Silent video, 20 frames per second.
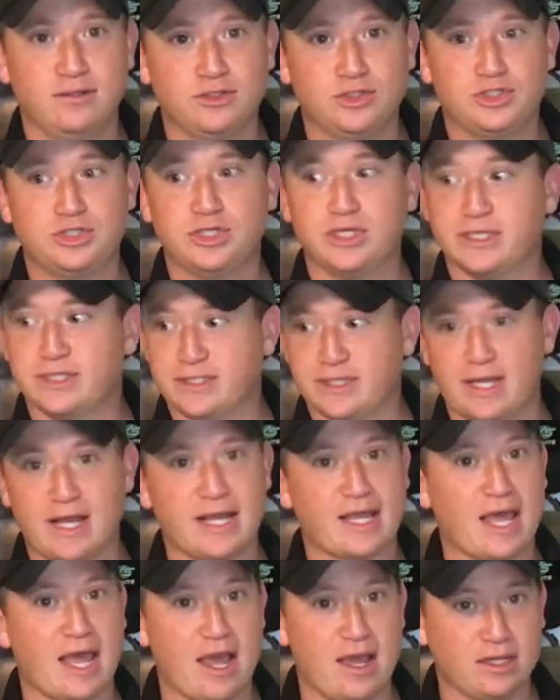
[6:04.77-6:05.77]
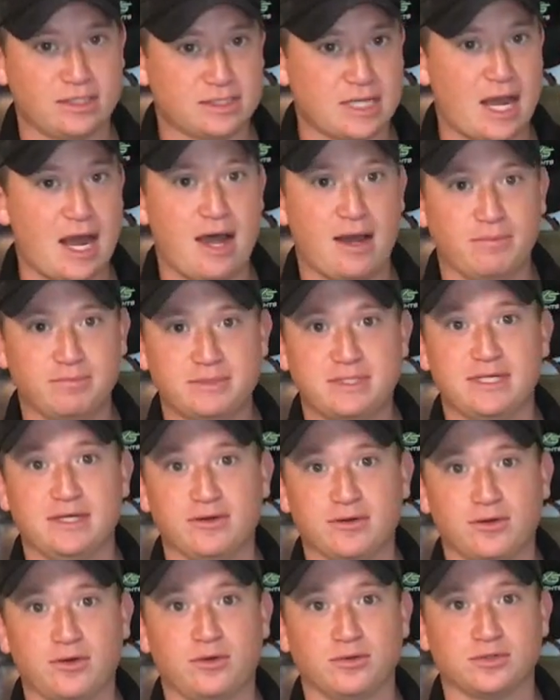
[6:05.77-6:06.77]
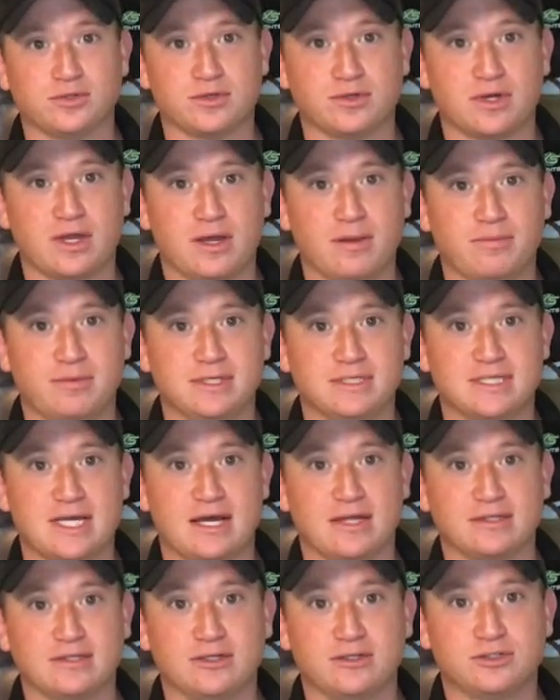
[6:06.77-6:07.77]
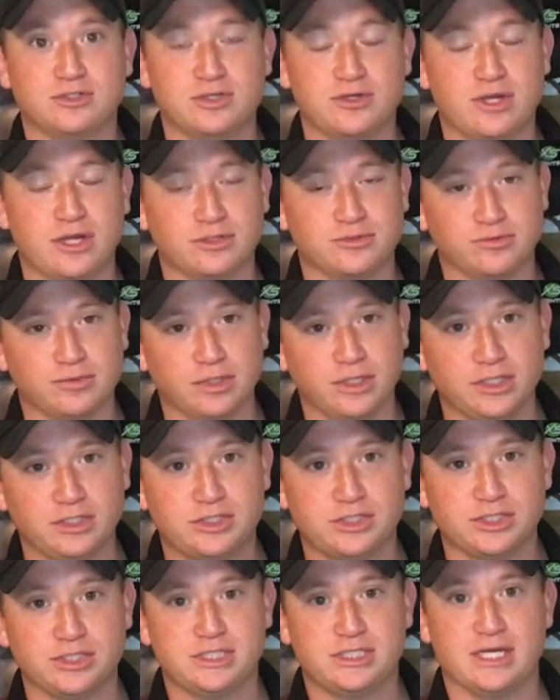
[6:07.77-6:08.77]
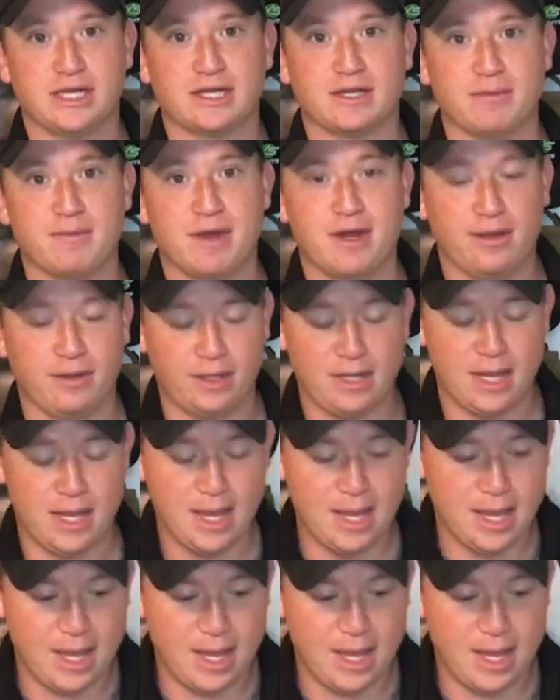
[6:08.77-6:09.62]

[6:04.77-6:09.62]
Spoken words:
just like top tier holster companies out there, so you guys really should check them out.